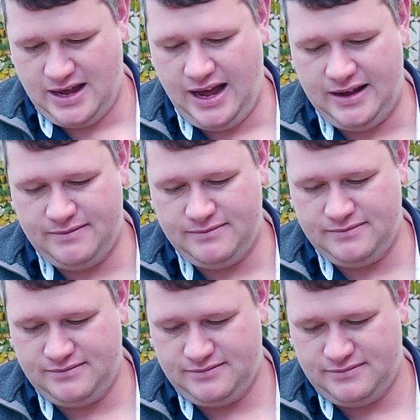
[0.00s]

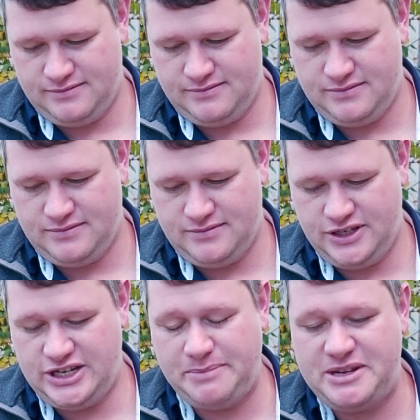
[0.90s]

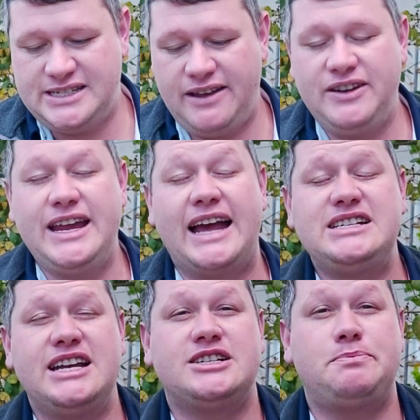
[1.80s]
In chapter 7, he
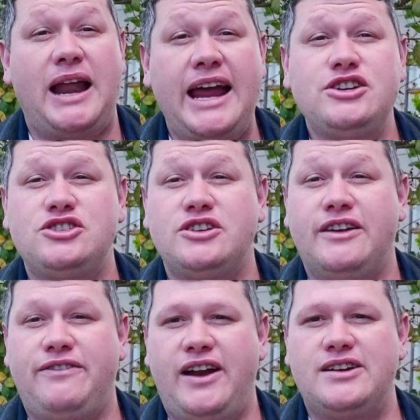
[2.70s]
actually explains to
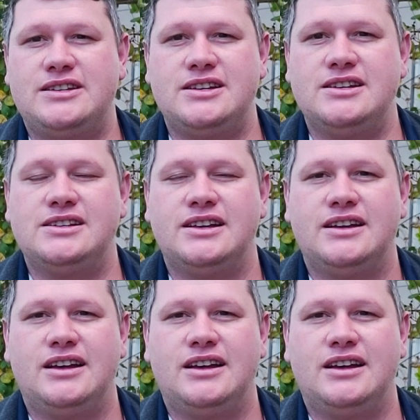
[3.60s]
the Pharisees